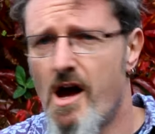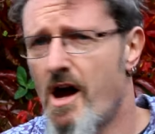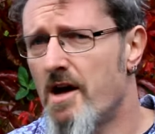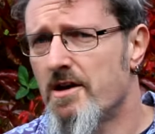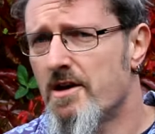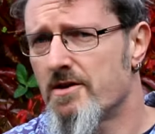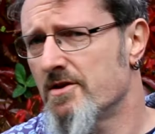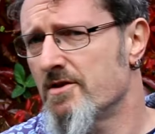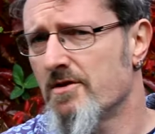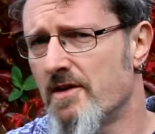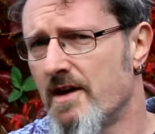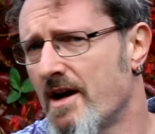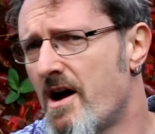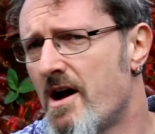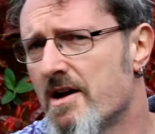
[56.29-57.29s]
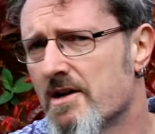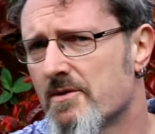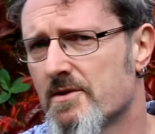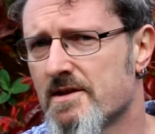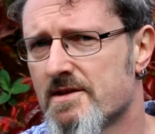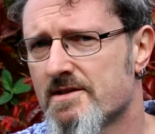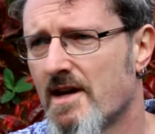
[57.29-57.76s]
Another new thing. I know
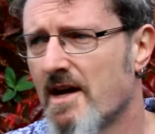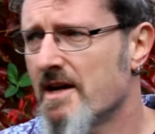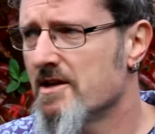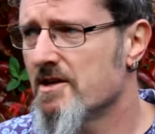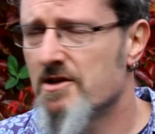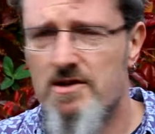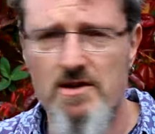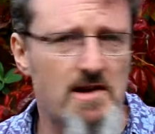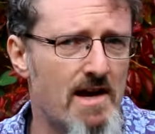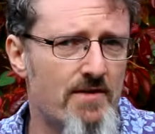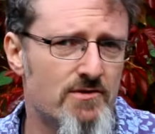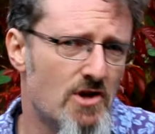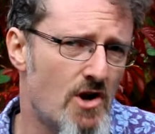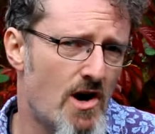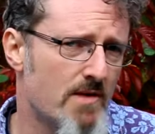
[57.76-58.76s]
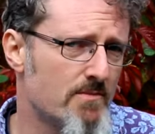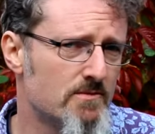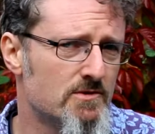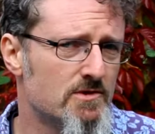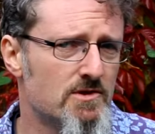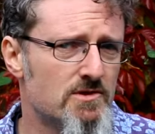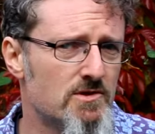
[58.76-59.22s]
what you're saying. You don't have
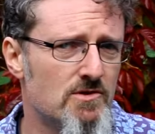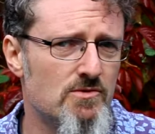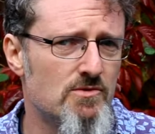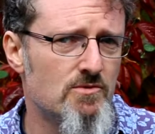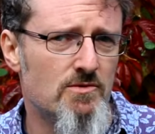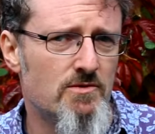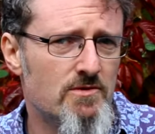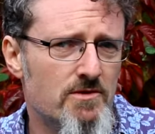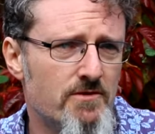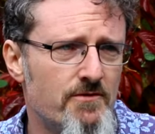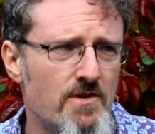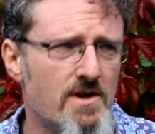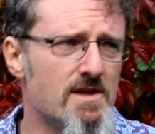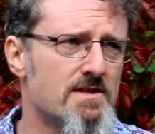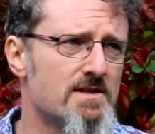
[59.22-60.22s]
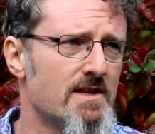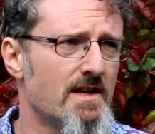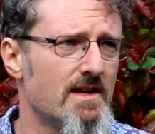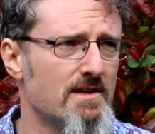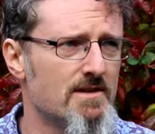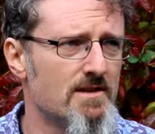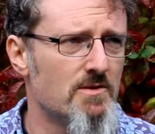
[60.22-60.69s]
time to do the first
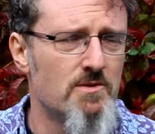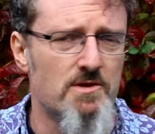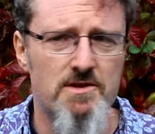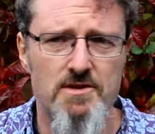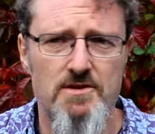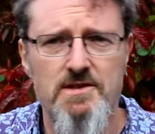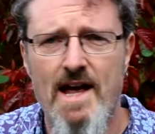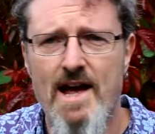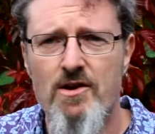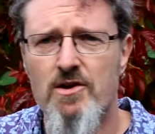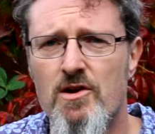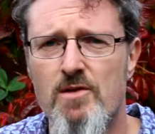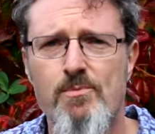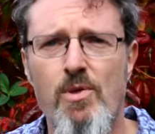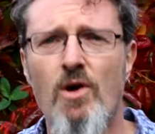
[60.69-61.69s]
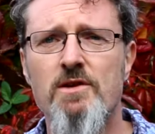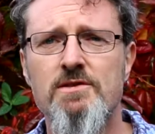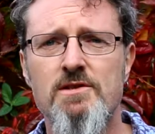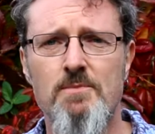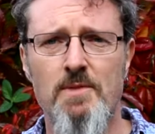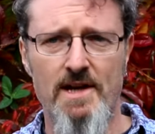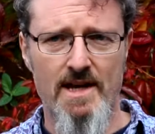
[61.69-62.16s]
thing you want to do. So how I
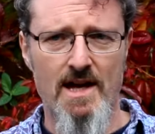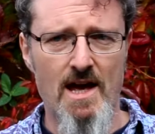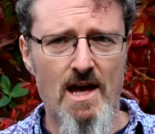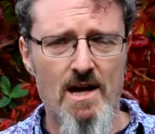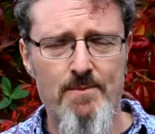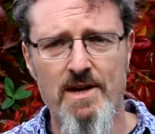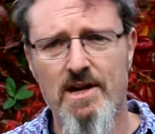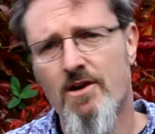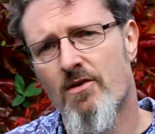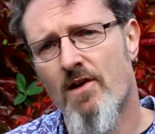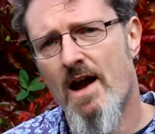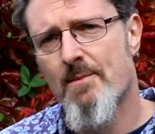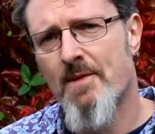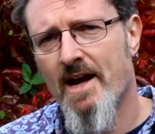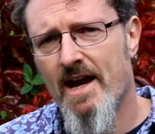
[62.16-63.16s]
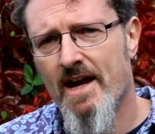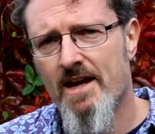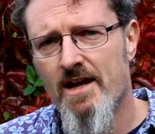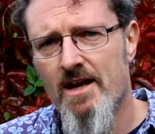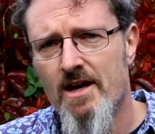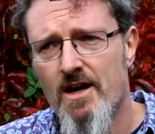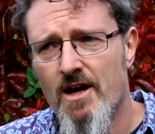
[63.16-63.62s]
possibly be cramming
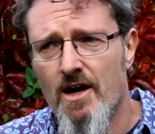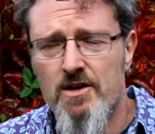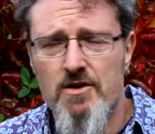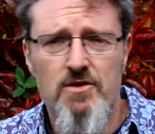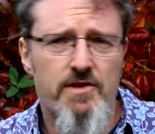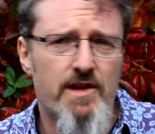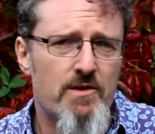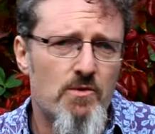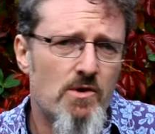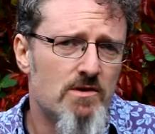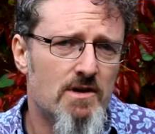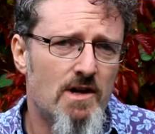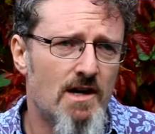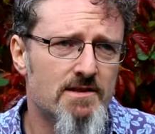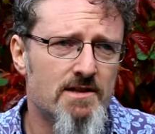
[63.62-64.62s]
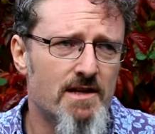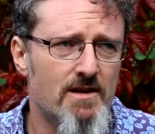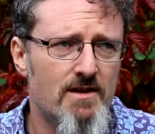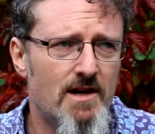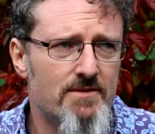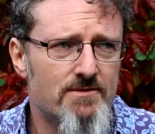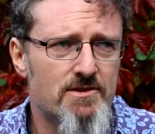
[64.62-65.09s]
in a new thing? Well, I don't
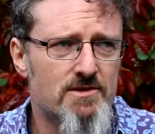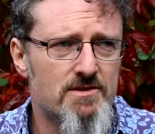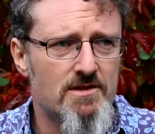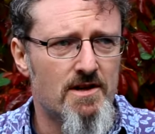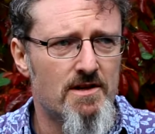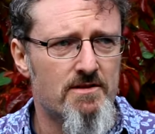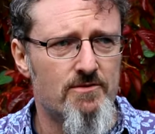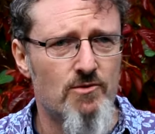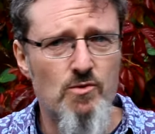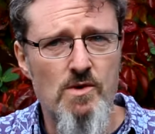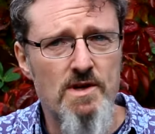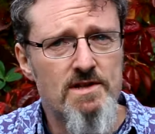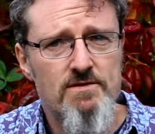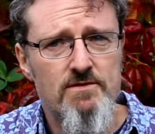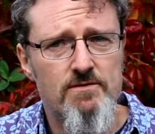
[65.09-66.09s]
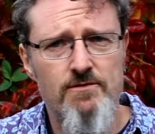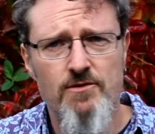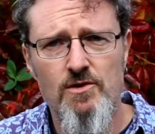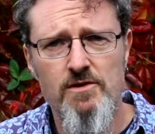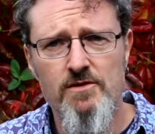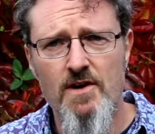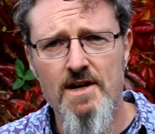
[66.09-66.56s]
know. I'm just kind of always
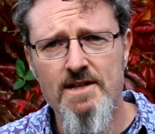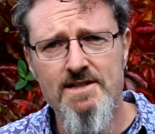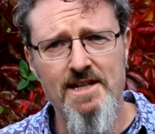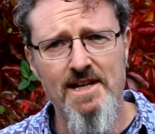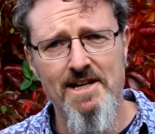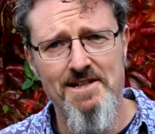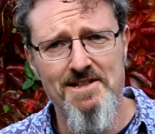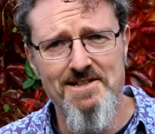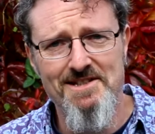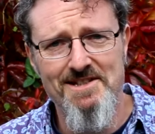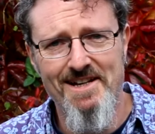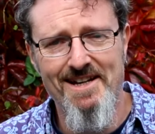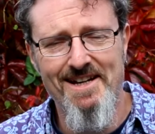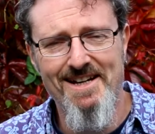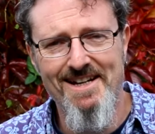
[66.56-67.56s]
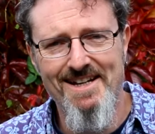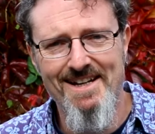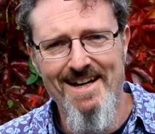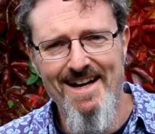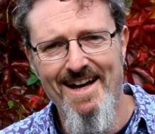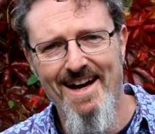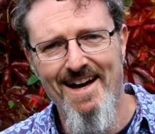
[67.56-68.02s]
full of ideas
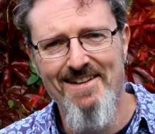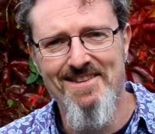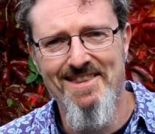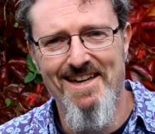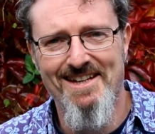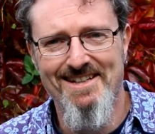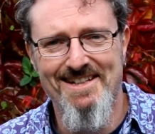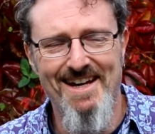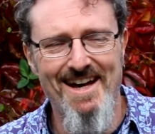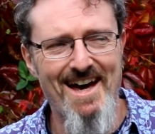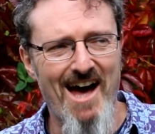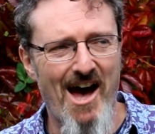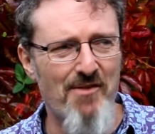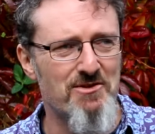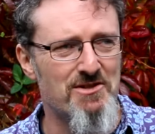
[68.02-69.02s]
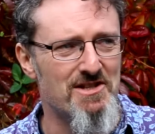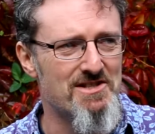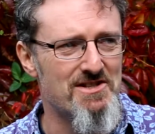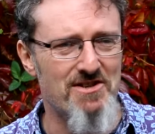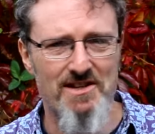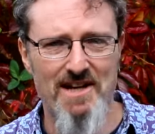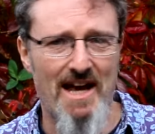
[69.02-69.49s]
that I'm
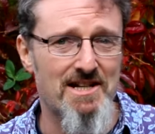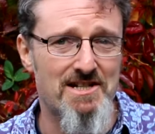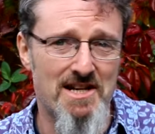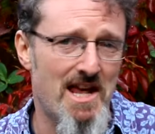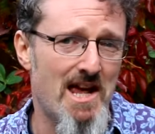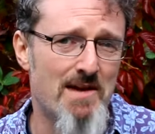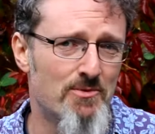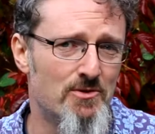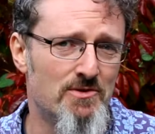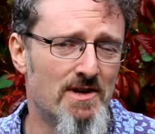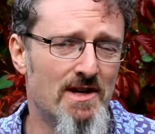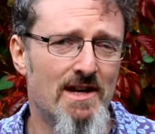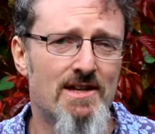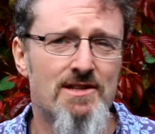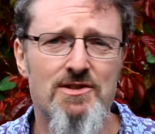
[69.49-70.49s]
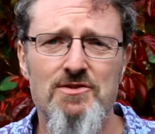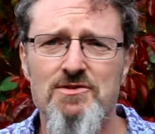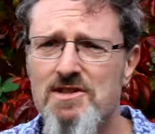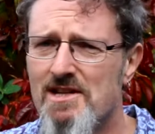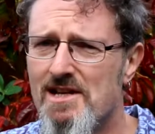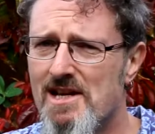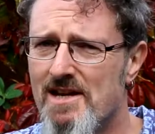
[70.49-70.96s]
just not actually able to
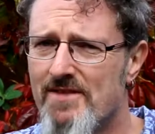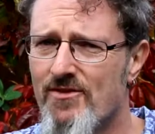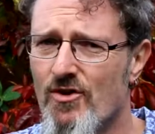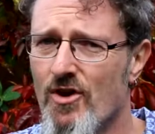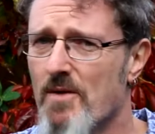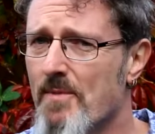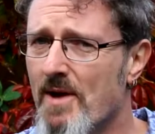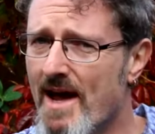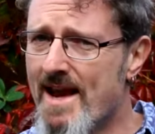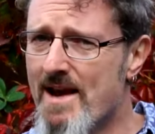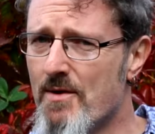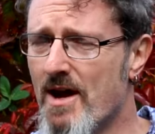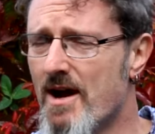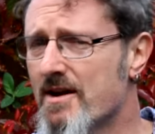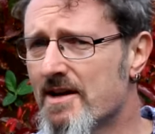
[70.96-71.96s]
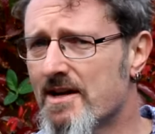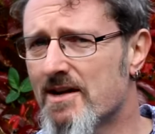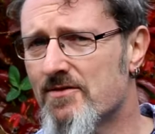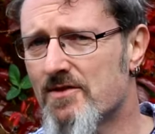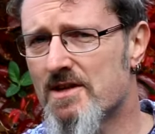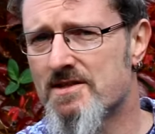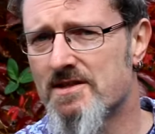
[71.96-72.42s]
deliver on. But anyway, I'm going to
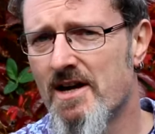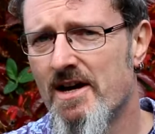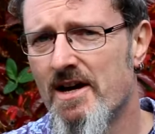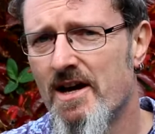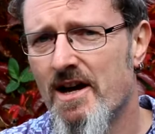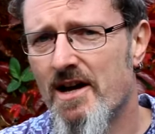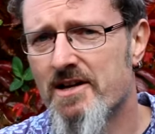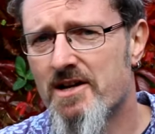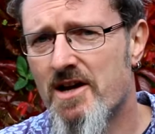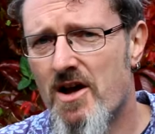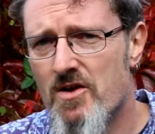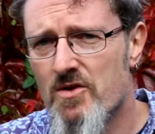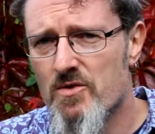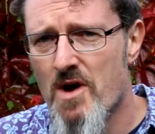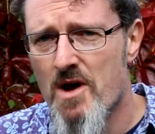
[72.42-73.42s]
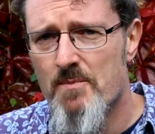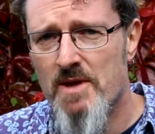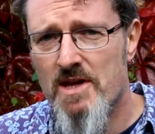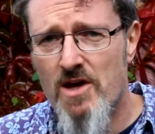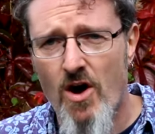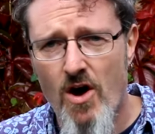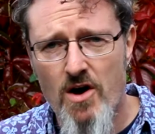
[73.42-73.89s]
give this a go
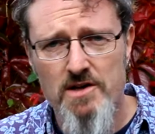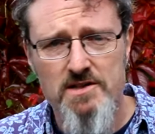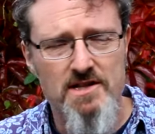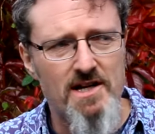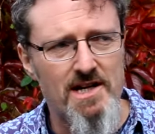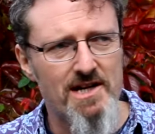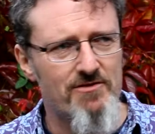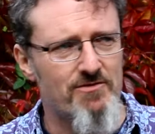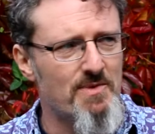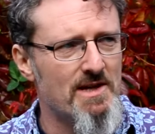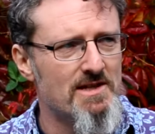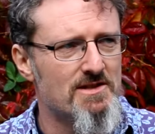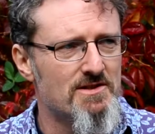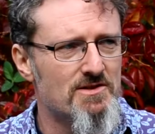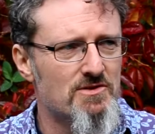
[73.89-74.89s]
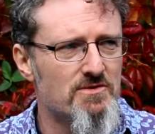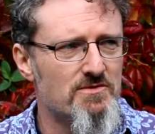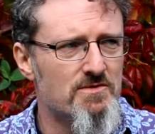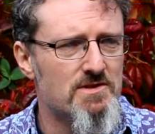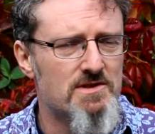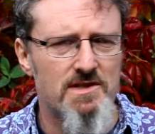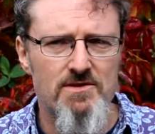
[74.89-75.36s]
because I have been sort
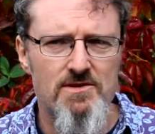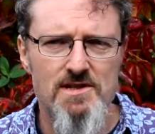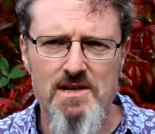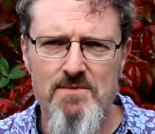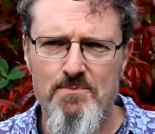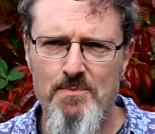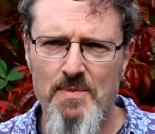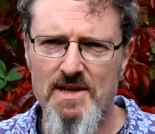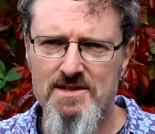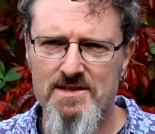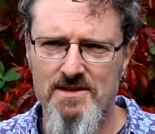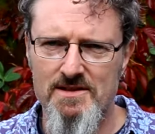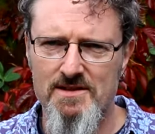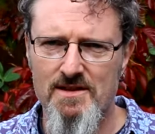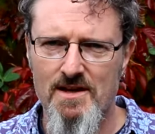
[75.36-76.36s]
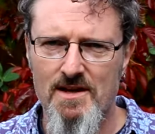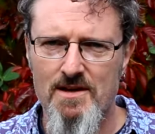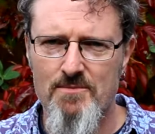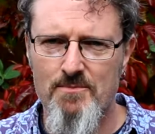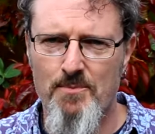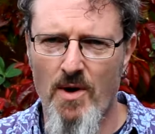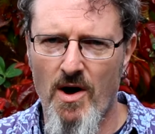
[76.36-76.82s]
of seriously bitten
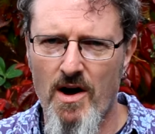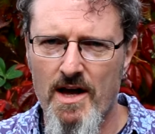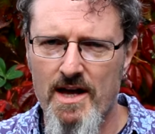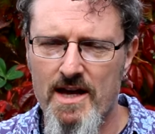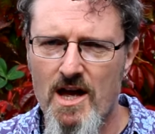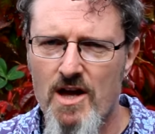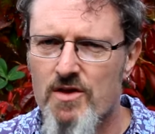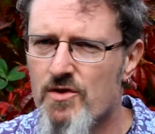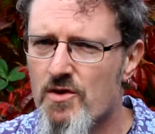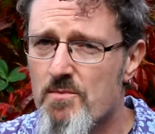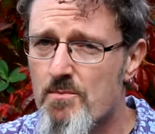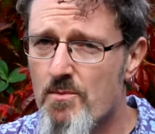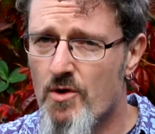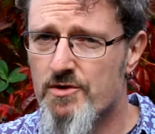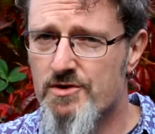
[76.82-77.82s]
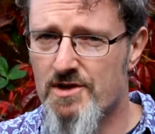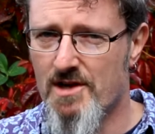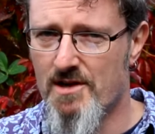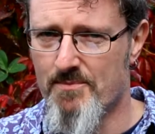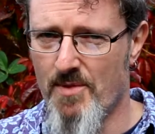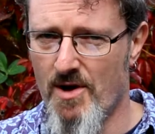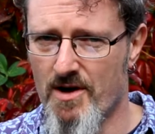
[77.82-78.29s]
by the
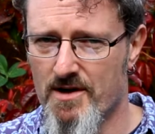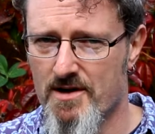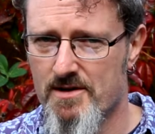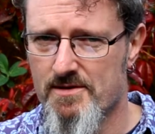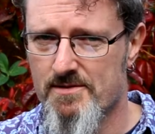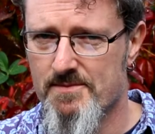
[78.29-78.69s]
modular bug.